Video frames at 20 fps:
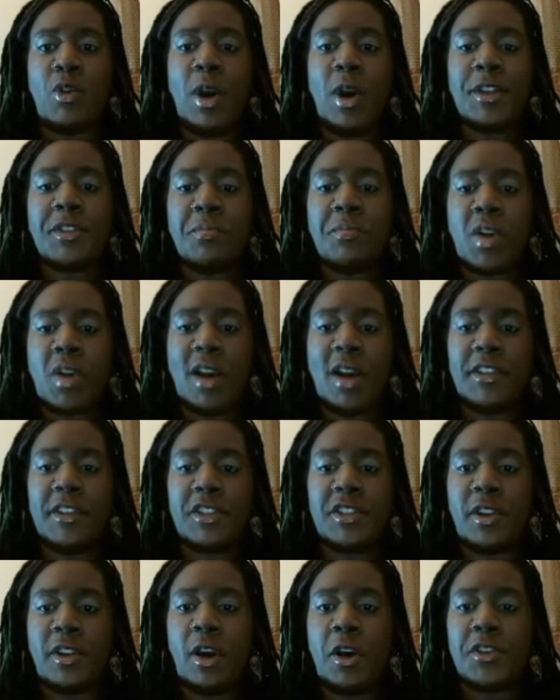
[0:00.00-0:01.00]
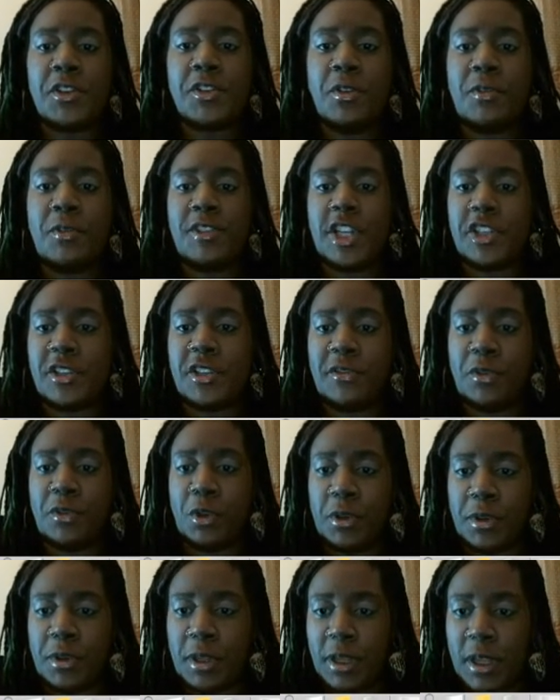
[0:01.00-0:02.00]
Quantum Profits, also of Jason
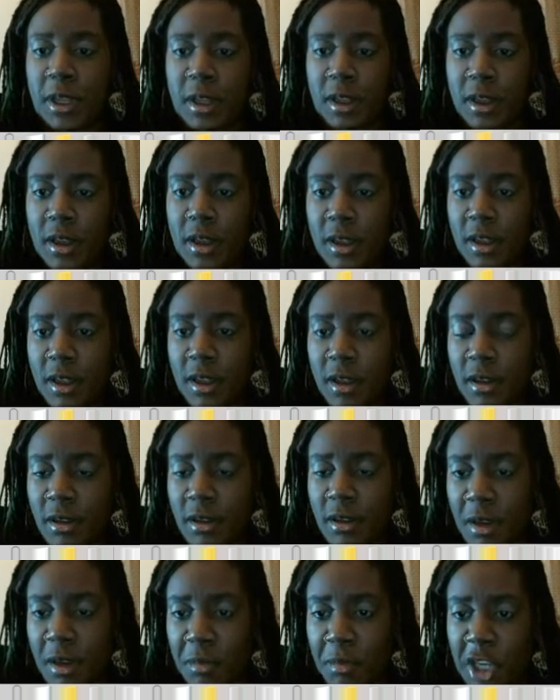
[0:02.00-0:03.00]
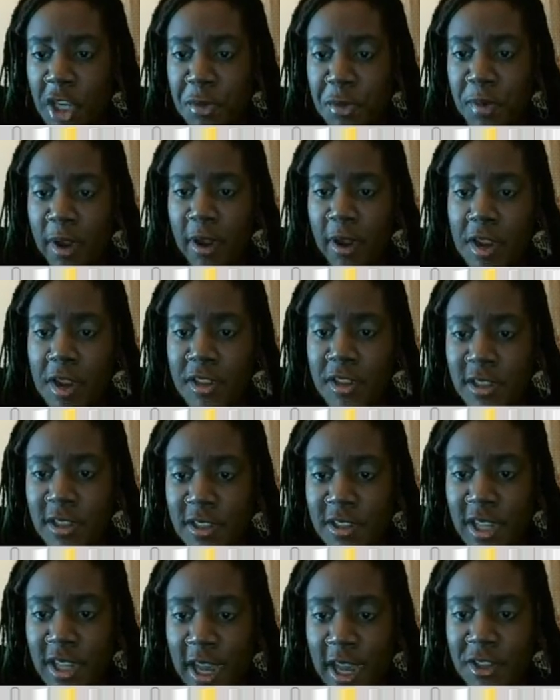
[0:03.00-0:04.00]
Fulton and Mosh Berry, and
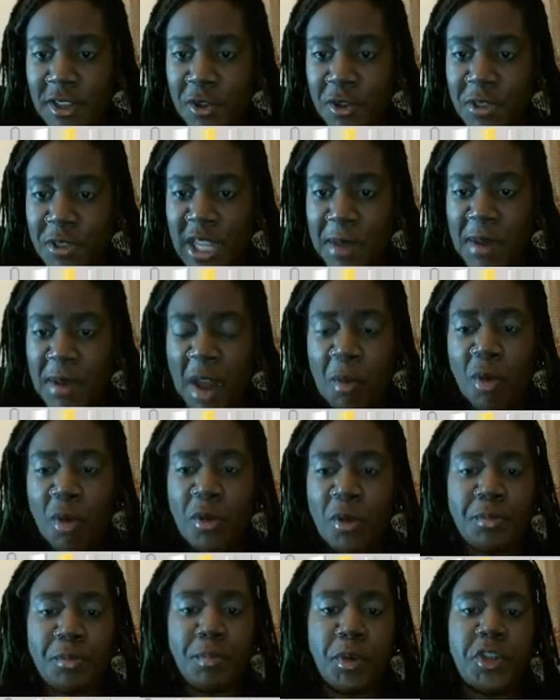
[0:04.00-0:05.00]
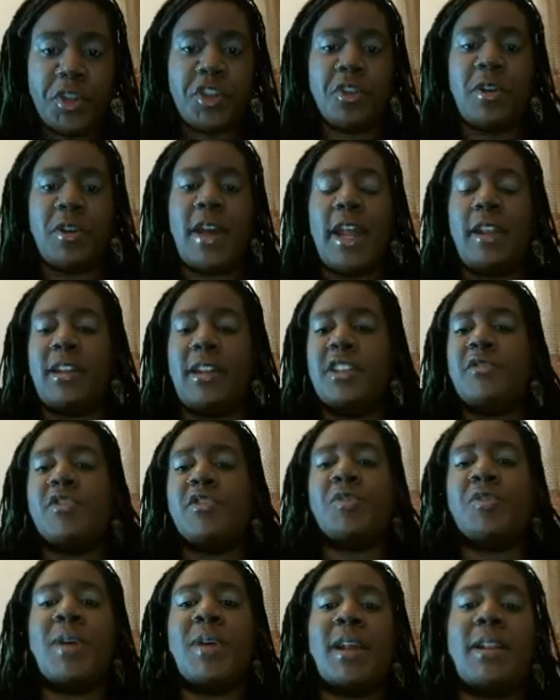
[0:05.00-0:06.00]
this guy whose name I won't butcher out of
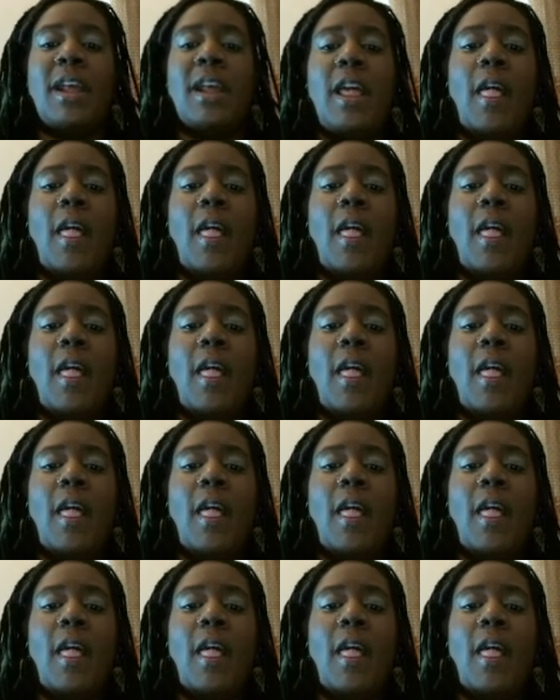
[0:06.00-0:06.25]
disrespect.